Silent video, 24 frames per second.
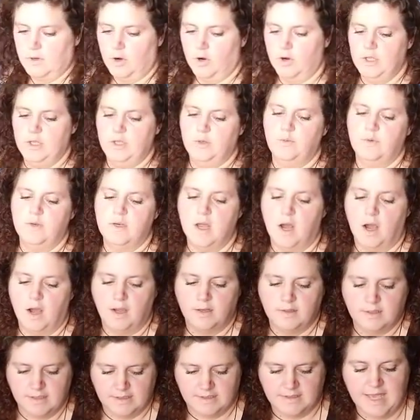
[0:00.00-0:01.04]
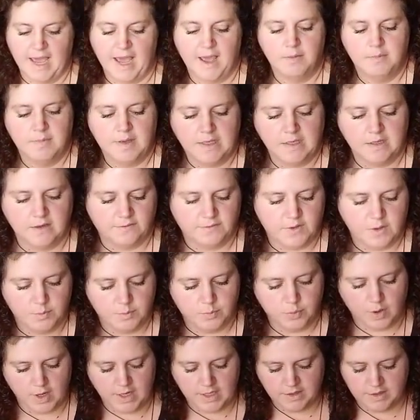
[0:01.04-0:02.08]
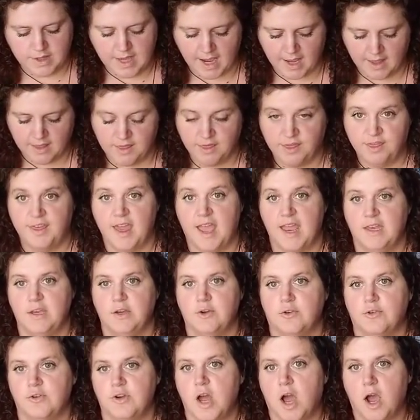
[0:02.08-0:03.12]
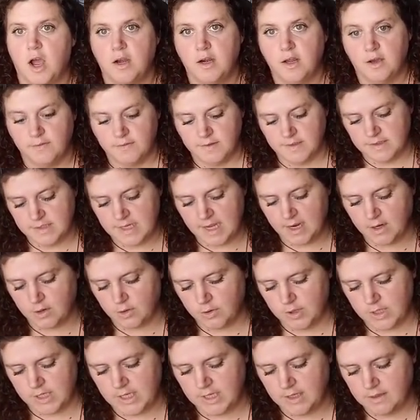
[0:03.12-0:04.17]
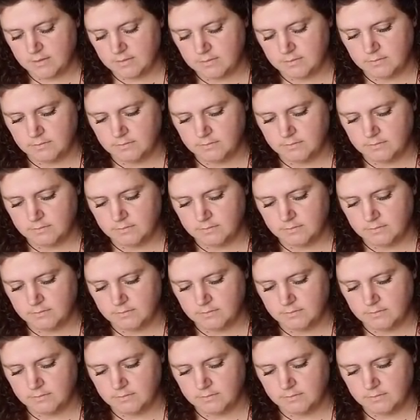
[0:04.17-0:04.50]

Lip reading: Are you not, does that mean if you break that, then you're not of integrity?